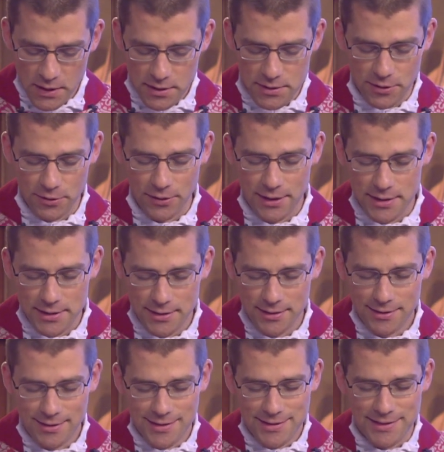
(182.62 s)
So let us
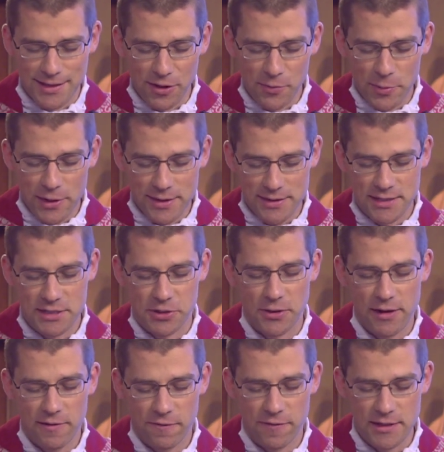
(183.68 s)
celebrate this
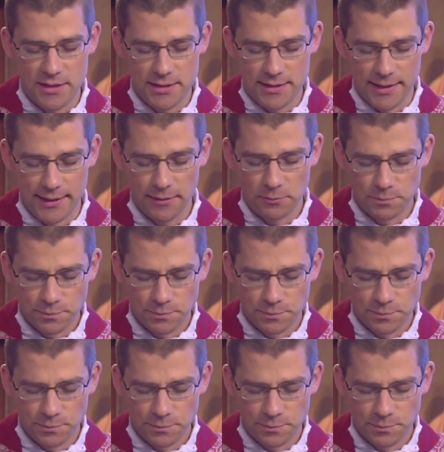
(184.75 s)
great feast day,